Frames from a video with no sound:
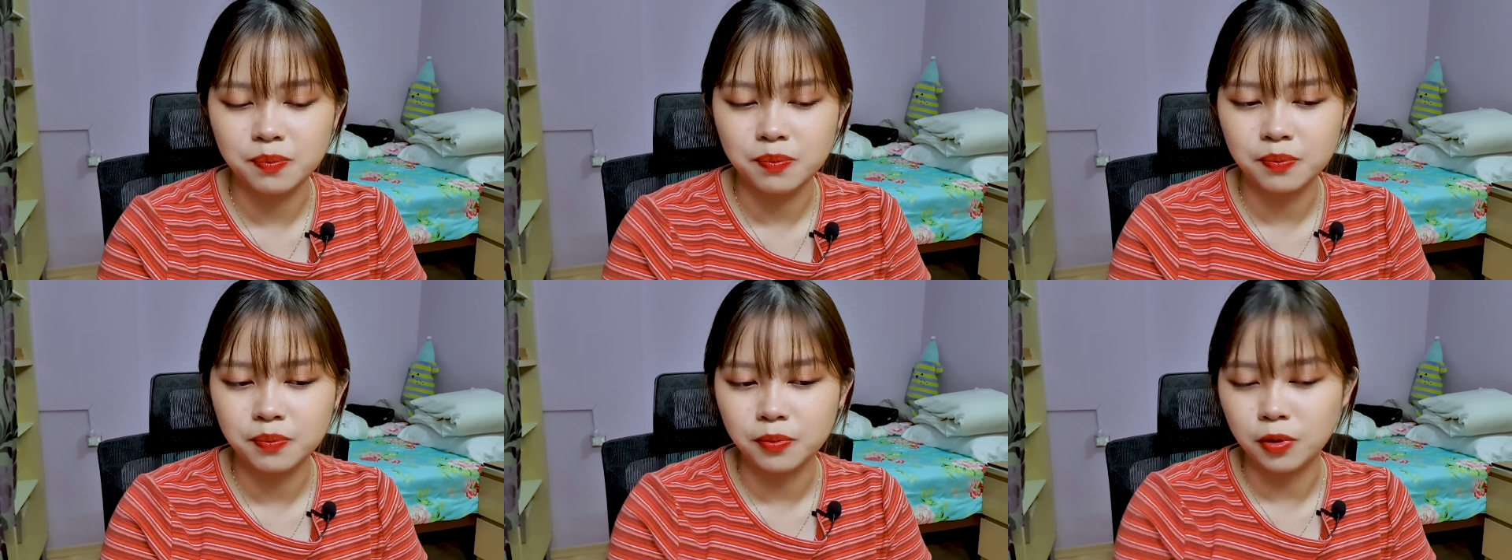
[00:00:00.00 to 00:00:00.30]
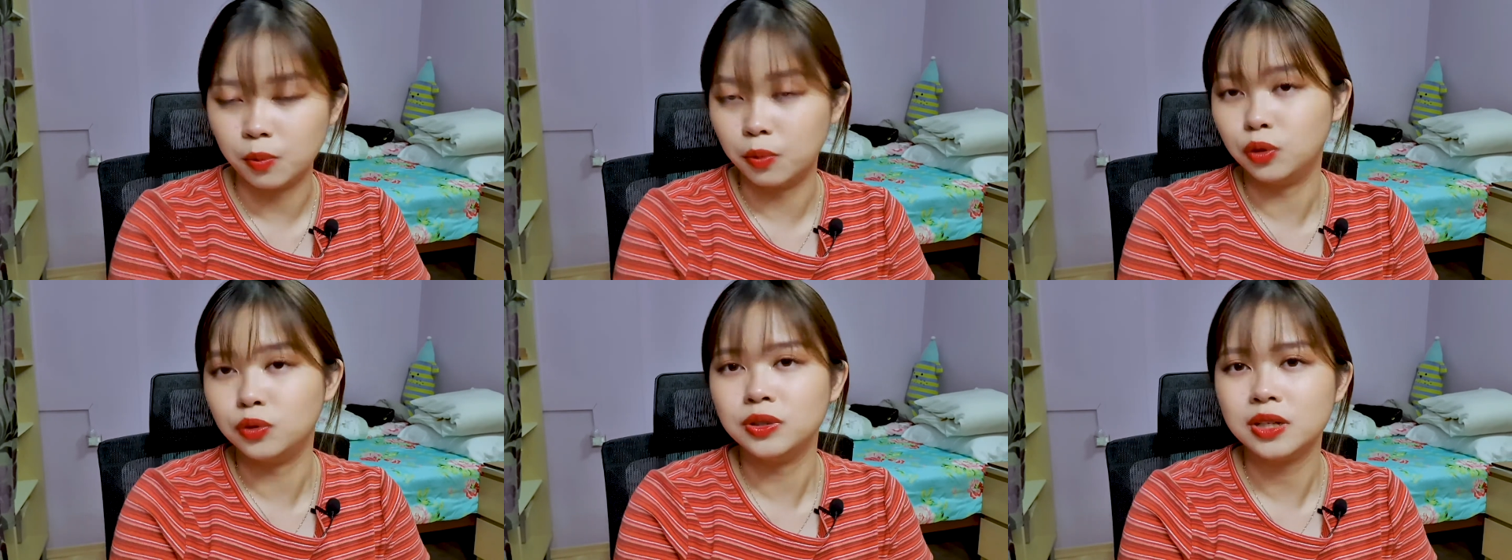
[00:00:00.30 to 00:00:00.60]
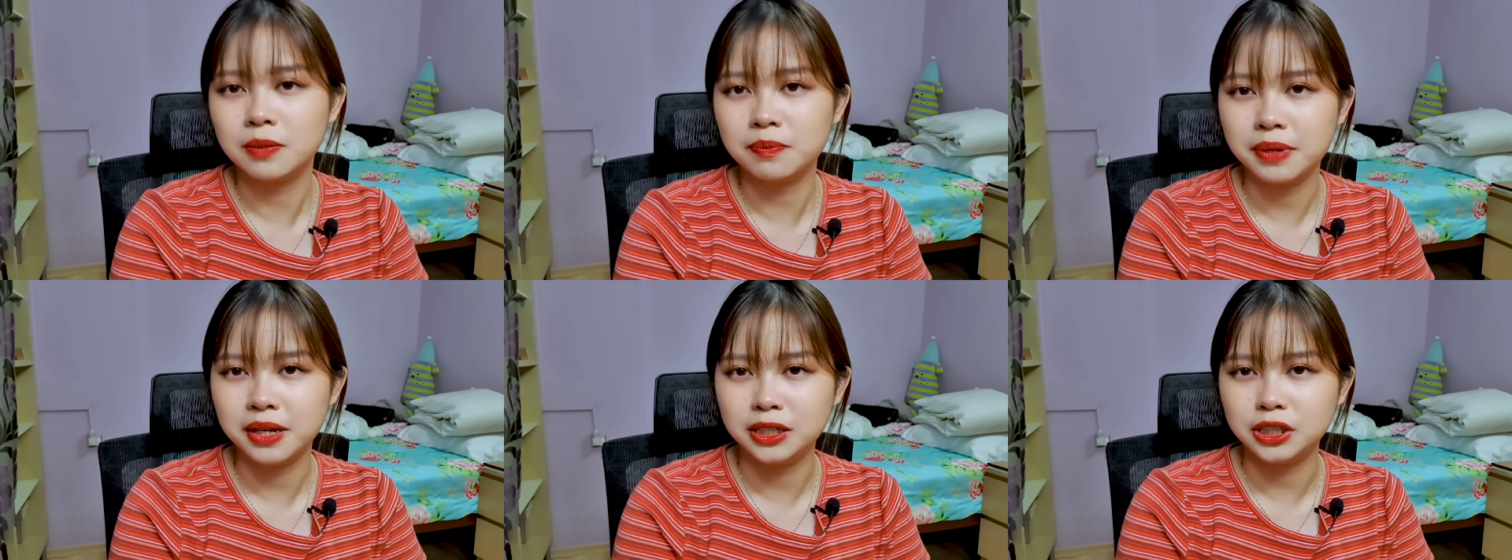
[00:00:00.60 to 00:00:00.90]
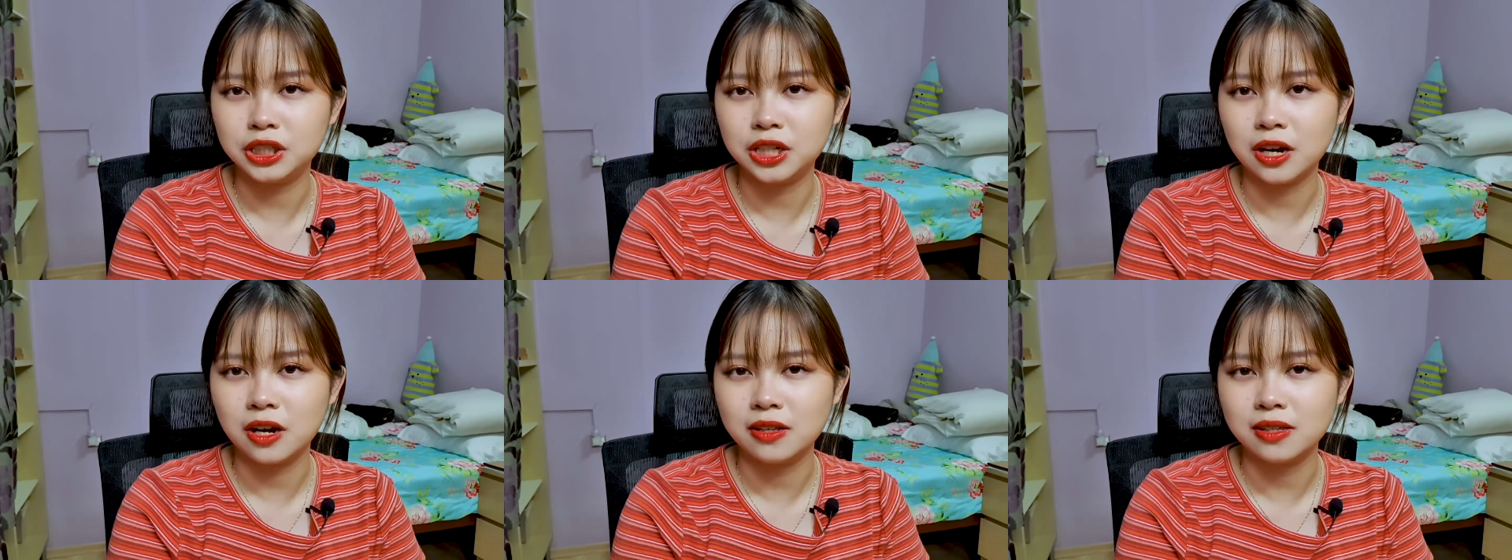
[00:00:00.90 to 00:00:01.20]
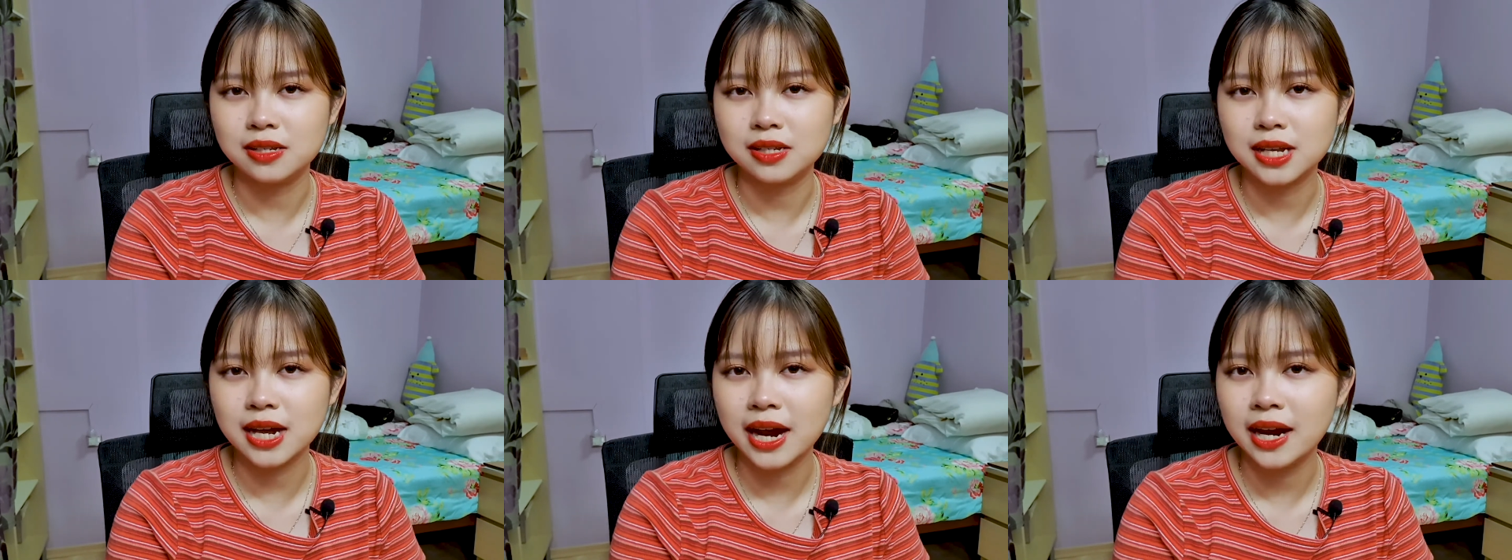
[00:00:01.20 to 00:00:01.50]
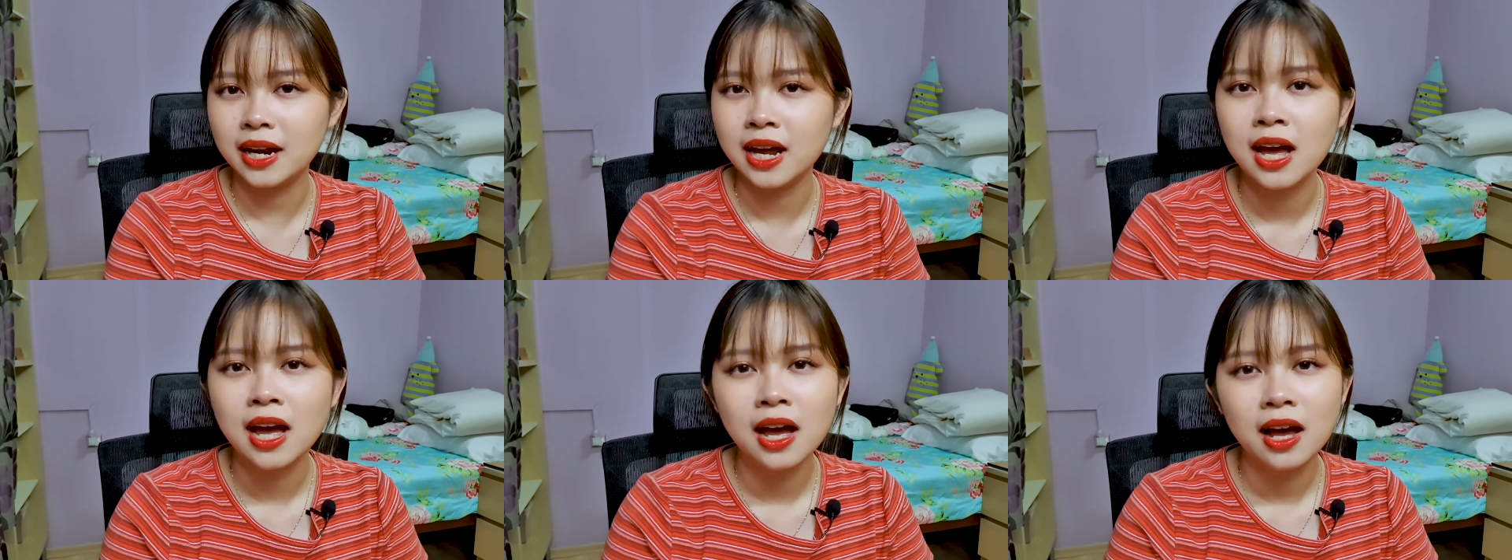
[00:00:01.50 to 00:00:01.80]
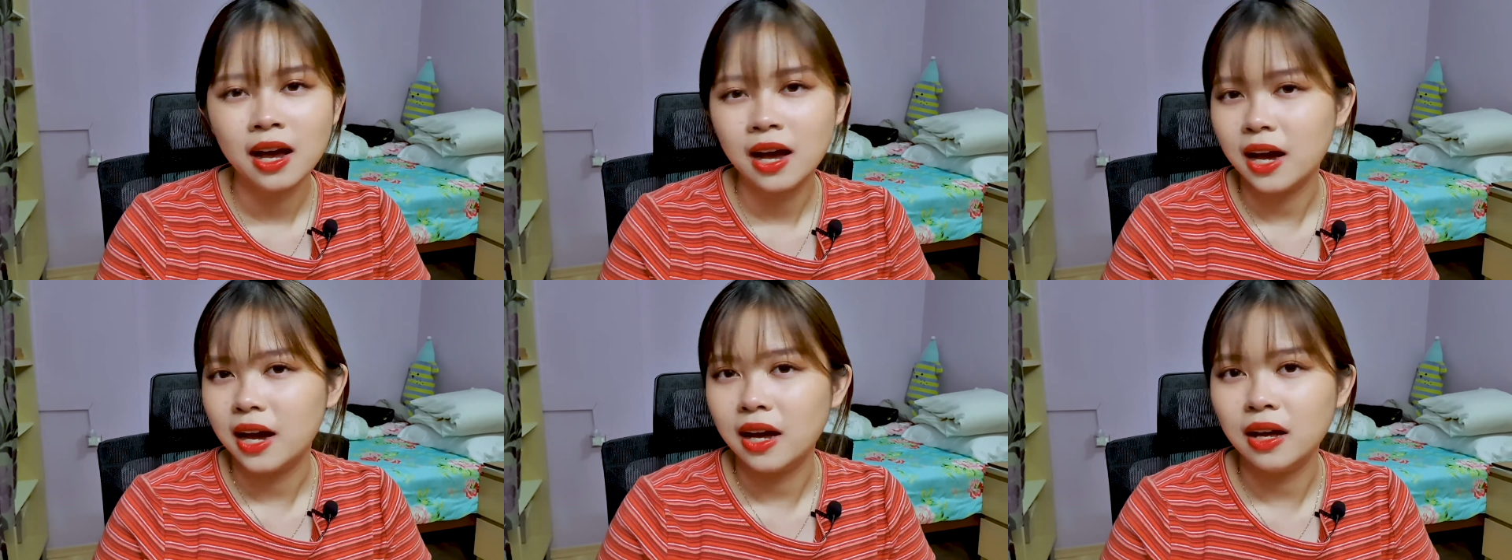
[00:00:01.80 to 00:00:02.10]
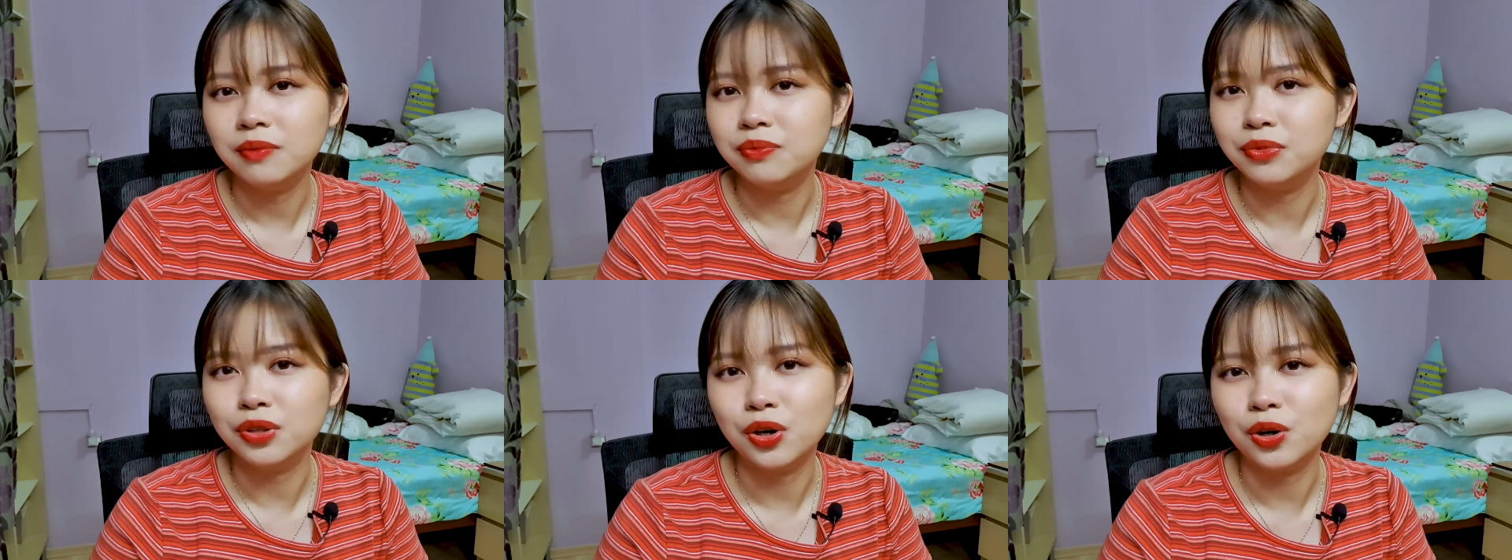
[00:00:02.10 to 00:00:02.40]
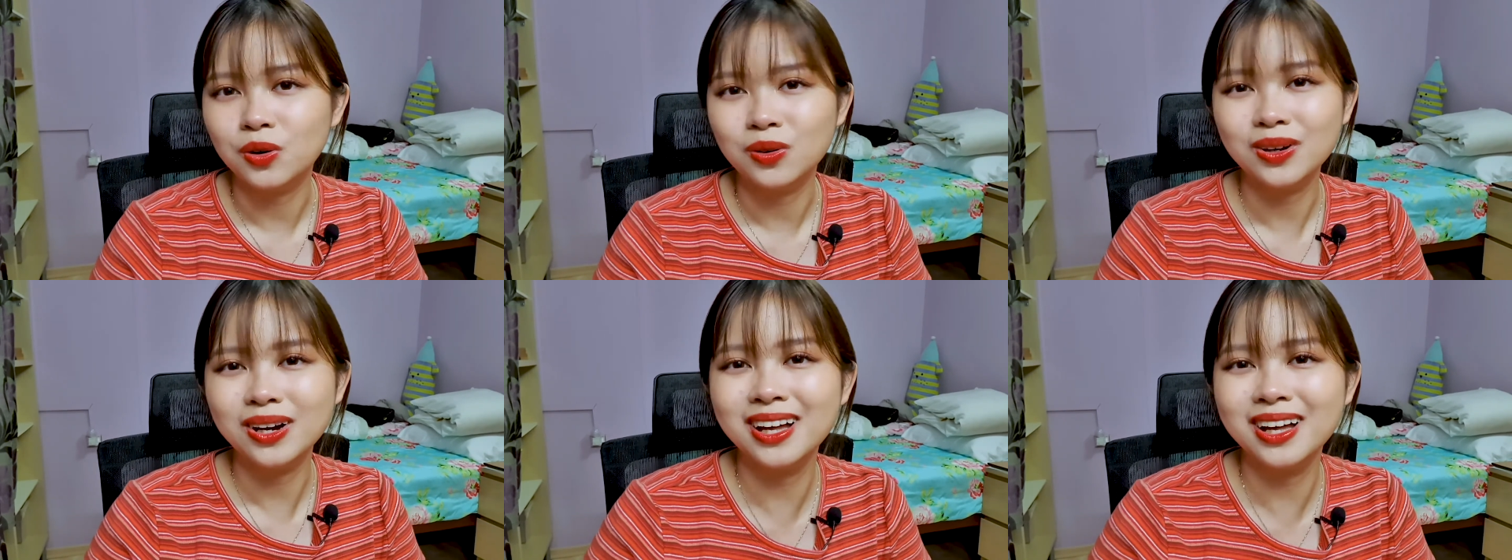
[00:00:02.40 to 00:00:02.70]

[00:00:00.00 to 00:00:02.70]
promoted picture on site, no.